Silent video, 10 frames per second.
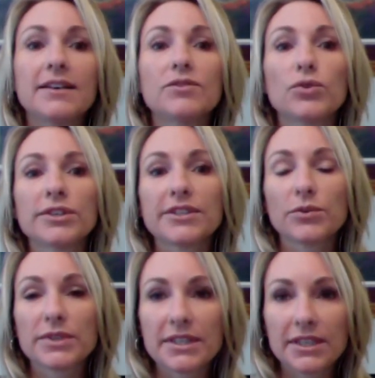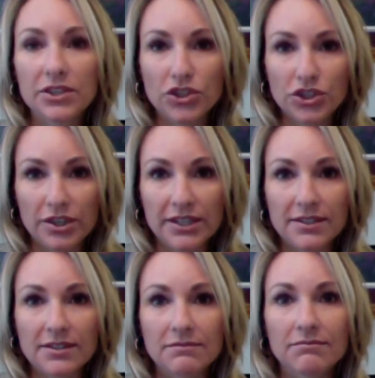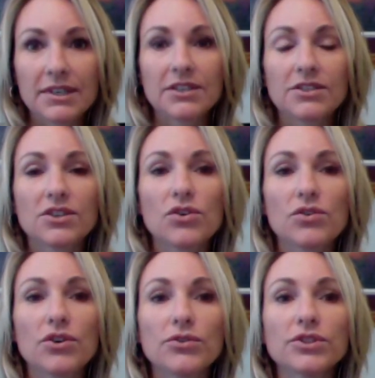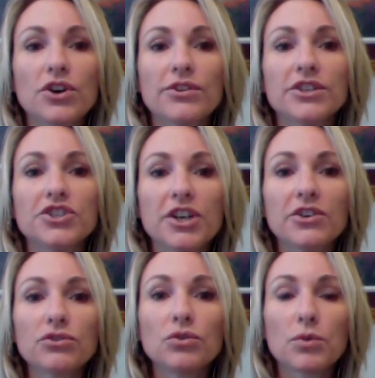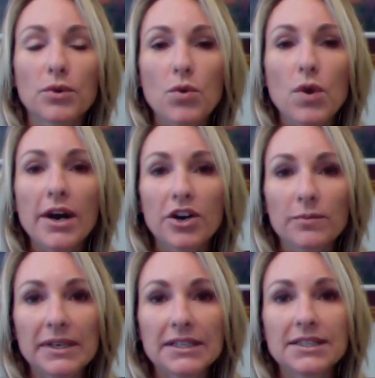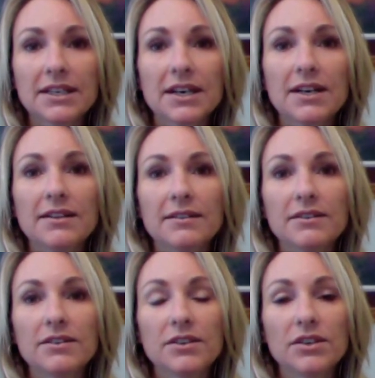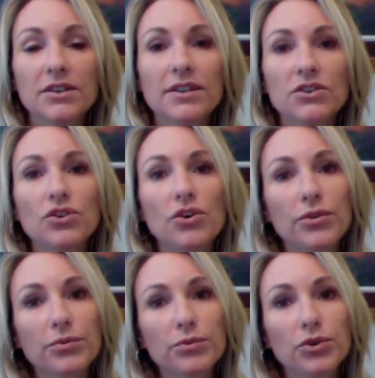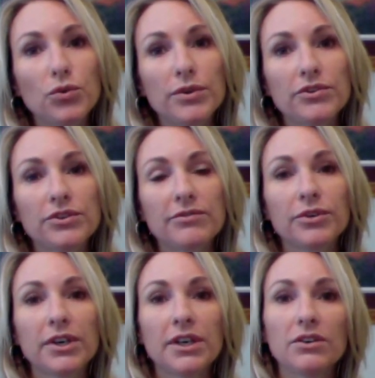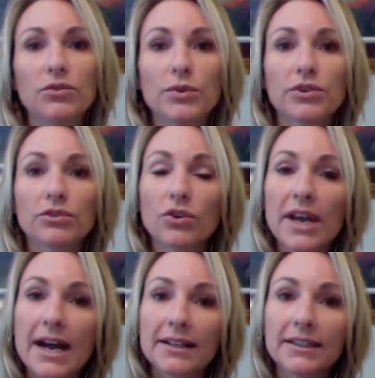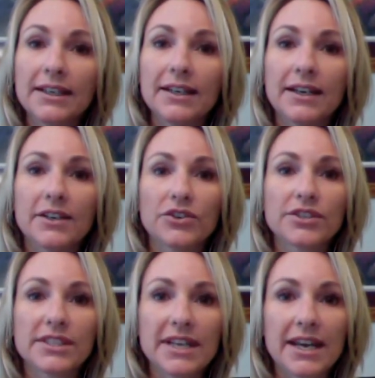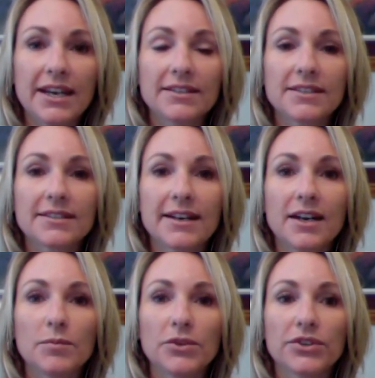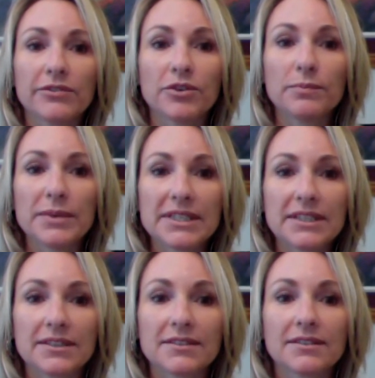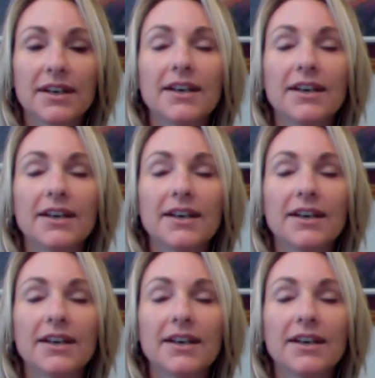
And then, of course, there was the insurance. And so those are the general requirements that you go through with your locality and your state to set up your different business.